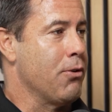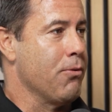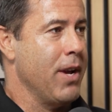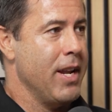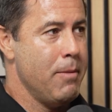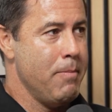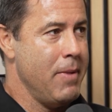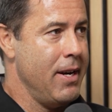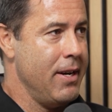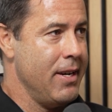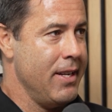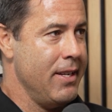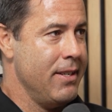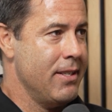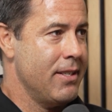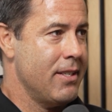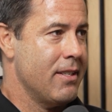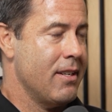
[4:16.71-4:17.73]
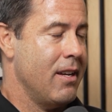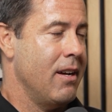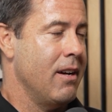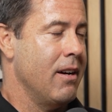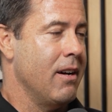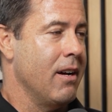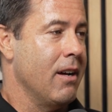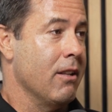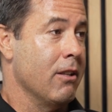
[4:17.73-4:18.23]
great amenities,
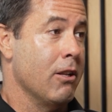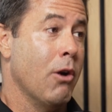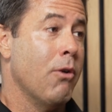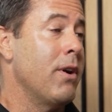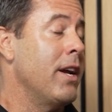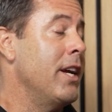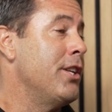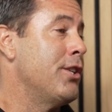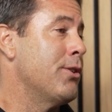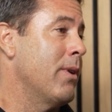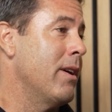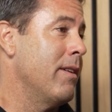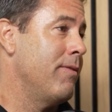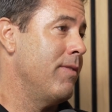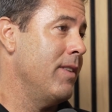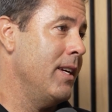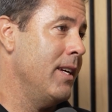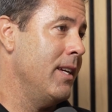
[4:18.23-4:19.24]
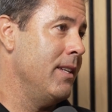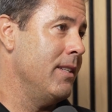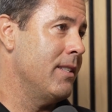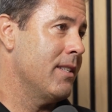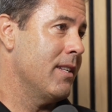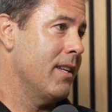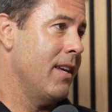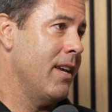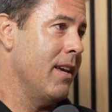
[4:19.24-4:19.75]
lower HOA
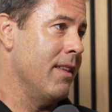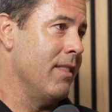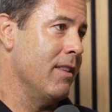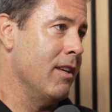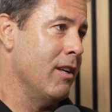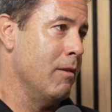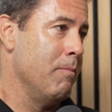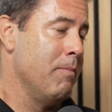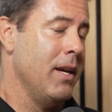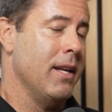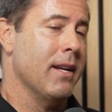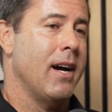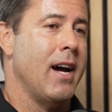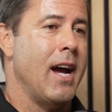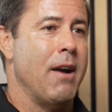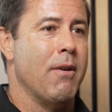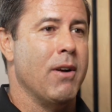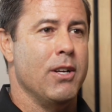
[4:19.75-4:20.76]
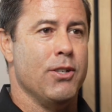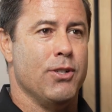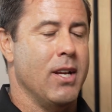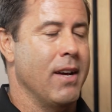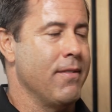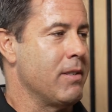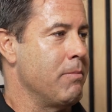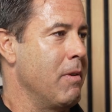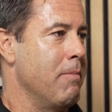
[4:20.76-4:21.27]
fees, and then being a high rise, you
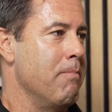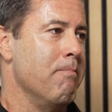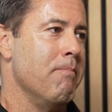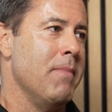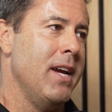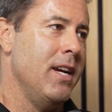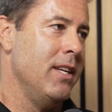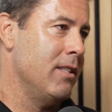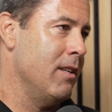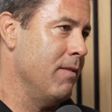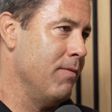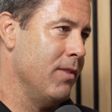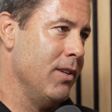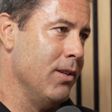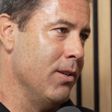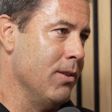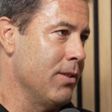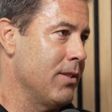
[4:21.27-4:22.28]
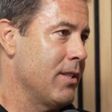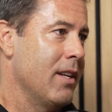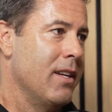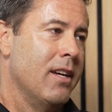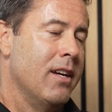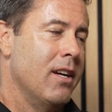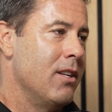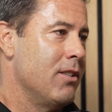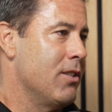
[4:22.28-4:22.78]
have some amazing views
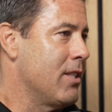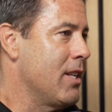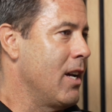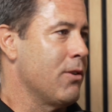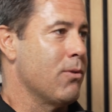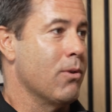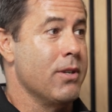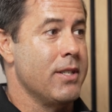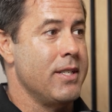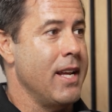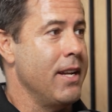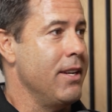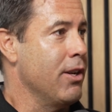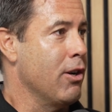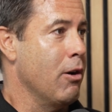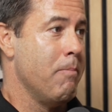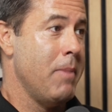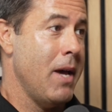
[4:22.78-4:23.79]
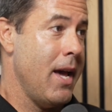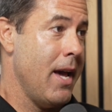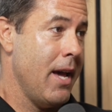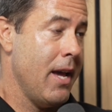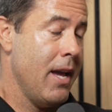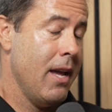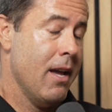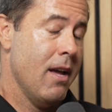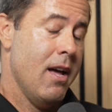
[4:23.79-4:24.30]
just out towards San Diego
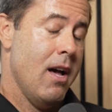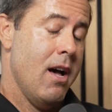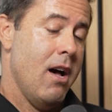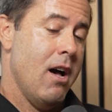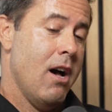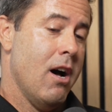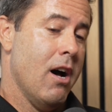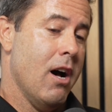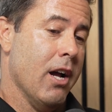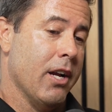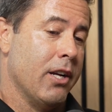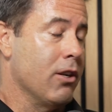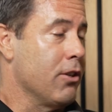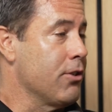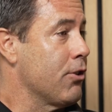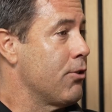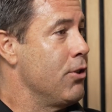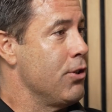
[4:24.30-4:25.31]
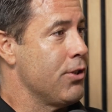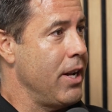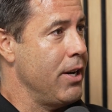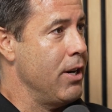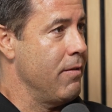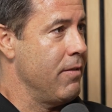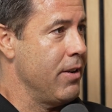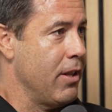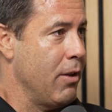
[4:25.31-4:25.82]
Bay. You can also cruise
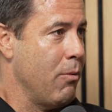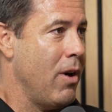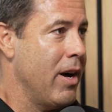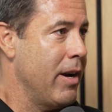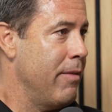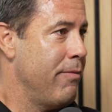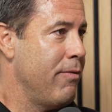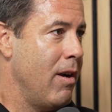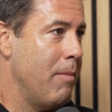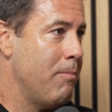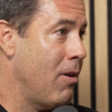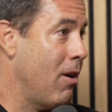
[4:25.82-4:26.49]
right over to the waterfront